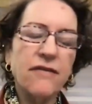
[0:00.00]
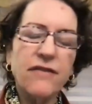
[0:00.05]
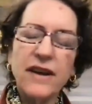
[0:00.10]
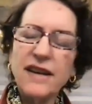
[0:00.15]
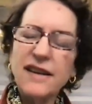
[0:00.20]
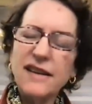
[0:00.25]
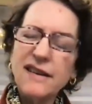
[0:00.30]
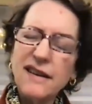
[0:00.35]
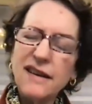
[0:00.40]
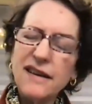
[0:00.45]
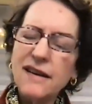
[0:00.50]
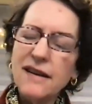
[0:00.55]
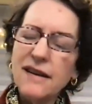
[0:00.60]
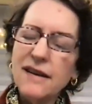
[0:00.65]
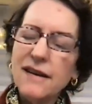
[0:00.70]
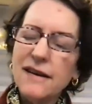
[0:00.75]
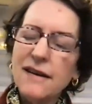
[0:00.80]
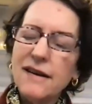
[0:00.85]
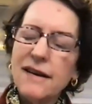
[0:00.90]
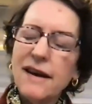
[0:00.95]

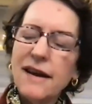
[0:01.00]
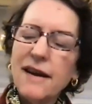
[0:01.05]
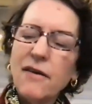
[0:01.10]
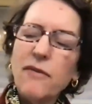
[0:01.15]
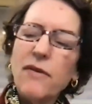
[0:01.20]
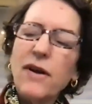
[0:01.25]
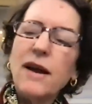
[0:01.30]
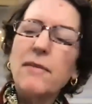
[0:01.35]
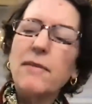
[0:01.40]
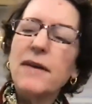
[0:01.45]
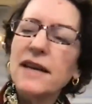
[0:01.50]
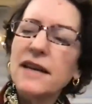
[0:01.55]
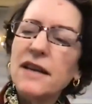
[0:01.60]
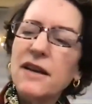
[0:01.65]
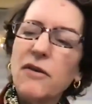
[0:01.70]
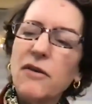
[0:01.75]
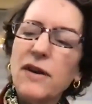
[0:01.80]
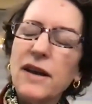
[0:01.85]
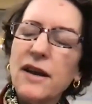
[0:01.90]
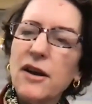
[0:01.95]
I don't recommend
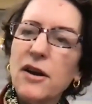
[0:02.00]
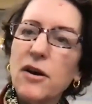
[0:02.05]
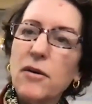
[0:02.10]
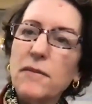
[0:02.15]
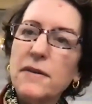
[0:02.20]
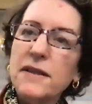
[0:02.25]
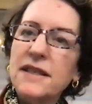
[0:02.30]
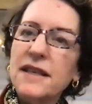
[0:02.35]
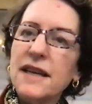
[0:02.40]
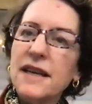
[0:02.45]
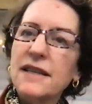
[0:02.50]
going home and